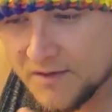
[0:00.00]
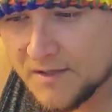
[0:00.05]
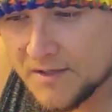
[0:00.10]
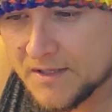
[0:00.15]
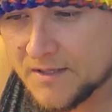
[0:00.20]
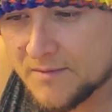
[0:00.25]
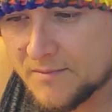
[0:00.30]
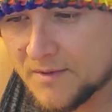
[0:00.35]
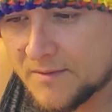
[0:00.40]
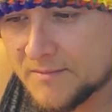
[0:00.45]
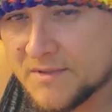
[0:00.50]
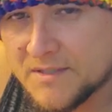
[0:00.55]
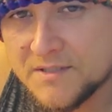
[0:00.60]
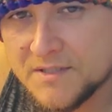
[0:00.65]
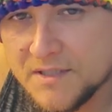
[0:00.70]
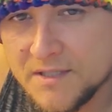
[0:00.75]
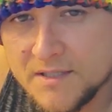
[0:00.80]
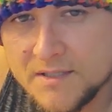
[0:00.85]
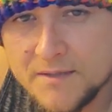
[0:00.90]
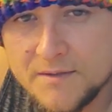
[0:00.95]
like you might be
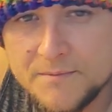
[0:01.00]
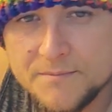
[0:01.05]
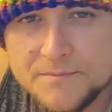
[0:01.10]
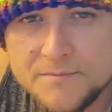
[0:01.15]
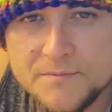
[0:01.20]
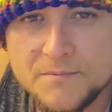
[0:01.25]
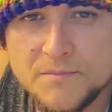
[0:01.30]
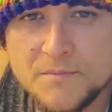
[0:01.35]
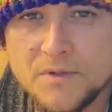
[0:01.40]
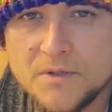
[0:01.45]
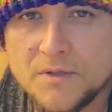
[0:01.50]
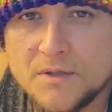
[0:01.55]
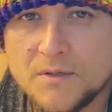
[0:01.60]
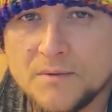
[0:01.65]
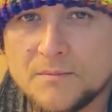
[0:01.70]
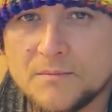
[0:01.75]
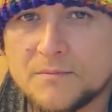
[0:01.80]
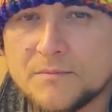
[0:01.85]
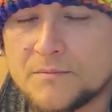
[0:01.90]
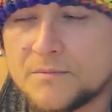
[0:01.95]
sick.
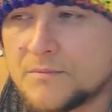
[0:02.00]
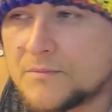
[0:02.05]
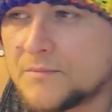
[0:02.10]
Um,